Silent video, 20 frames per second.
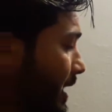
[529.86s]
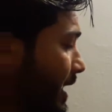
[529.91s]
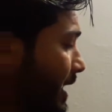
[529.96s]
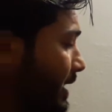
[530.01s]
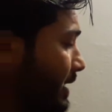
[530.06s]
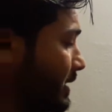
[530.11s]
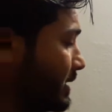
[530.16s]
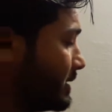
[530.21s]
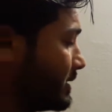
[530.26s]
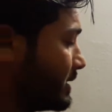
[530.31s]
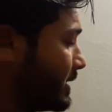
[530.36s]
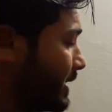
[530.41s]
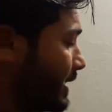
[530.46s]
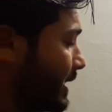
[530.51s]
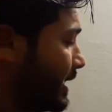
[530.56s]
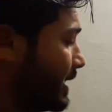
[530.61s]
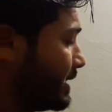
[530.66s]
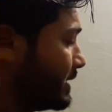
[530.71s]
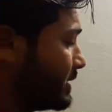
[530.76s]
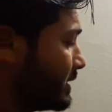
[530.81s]
and the
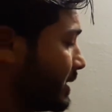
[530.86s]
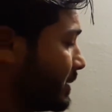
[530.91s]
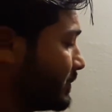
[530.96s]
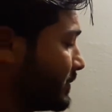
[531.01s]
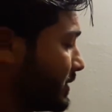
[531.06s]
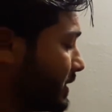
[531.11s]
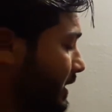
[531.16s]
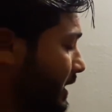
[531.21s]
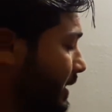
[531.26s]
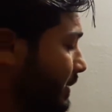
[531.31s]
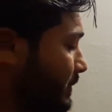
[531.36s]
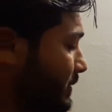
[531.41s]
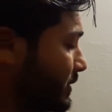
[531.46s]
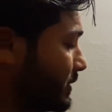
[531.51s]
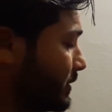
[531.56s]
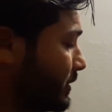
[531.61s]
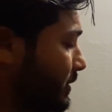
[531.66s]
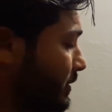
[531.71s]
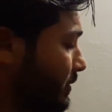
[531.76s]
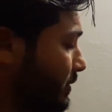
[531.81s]
second
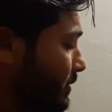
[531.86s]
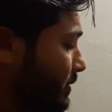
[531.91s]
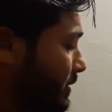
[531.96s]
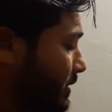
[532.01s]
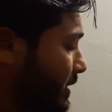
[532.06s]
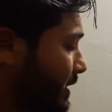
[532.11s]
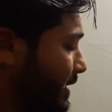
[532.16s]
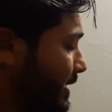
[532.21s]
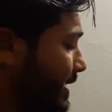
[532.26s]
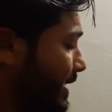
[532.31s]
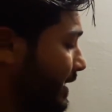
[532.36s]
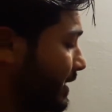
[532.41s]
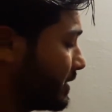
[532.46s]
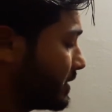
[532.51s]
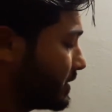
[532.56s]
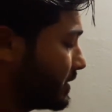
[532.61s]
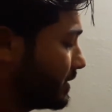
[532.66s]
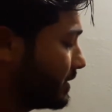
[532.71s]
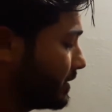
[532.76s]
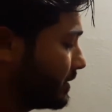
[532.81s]
subscripts denote the
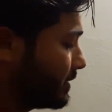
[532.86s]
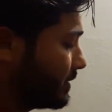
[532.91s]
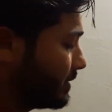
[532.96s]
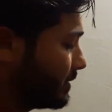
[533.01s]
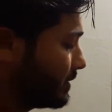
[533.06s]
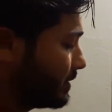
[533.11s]
direction.